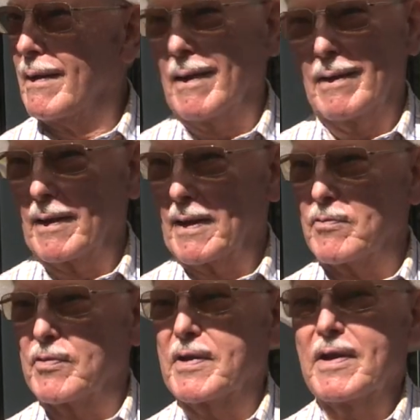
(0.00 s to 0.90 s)
And like
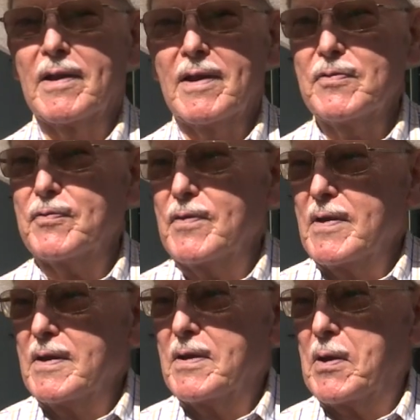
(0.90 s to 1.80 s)
everything in life,
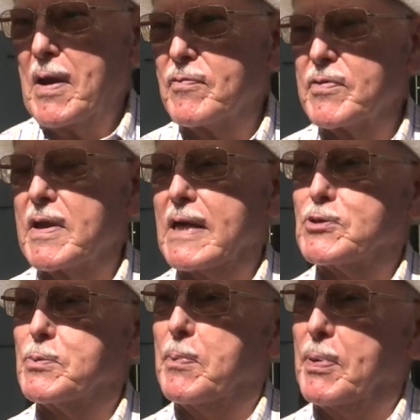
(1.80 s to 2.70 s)
everything
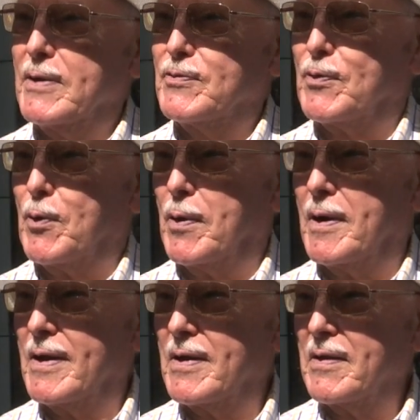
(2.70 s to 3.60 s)
has to be paid for.
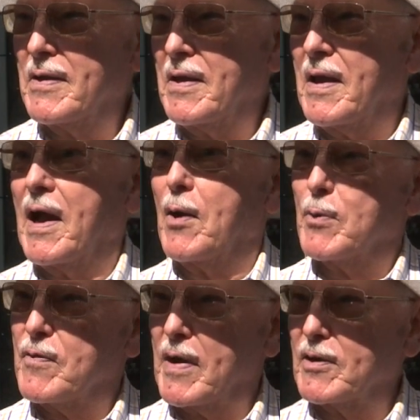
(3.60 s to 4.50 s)
And
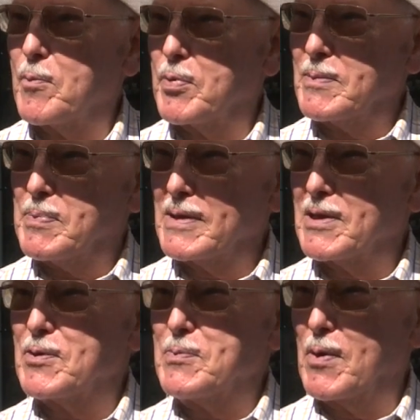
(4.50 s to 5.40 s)
we've had our bread
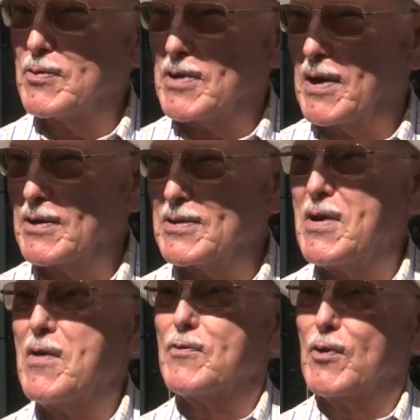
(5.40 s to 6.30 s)
buttered on both sides
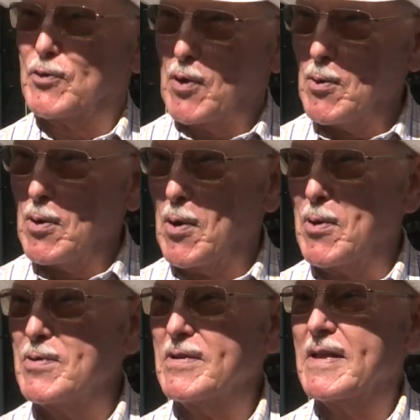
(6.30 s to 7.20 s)
for so
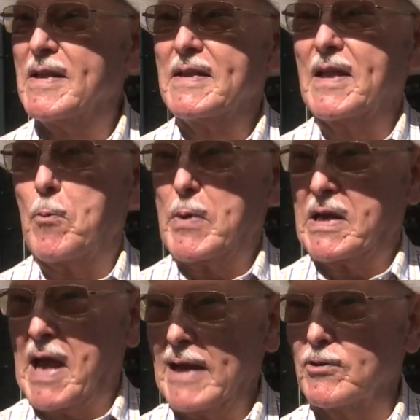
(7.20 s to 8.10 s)
long that we
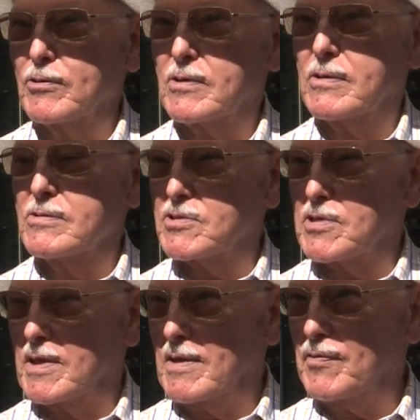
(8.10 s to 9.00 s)
cannot
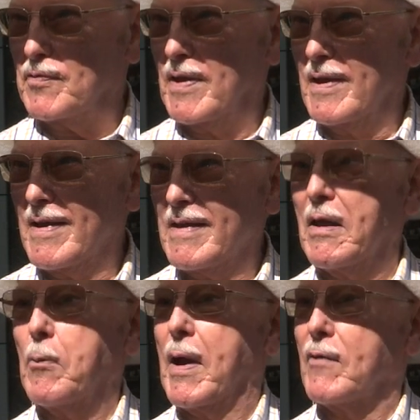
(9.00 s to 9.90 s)
conceive
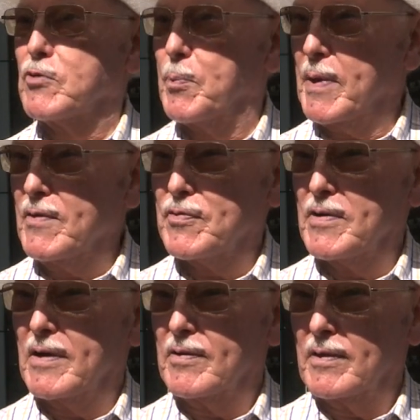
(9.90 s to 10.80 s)
that we have to pay
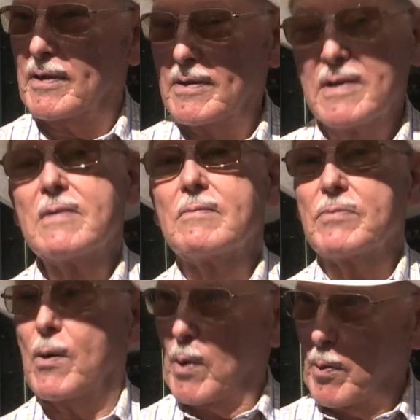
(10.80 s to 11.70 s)
for anything,
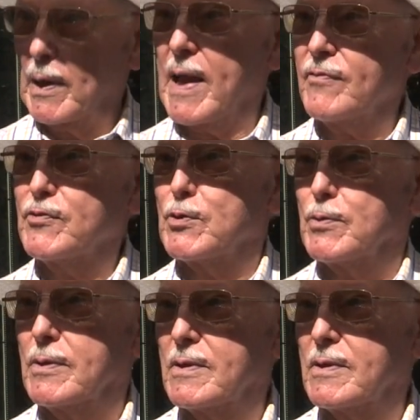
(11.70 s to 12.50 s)
but we will have to.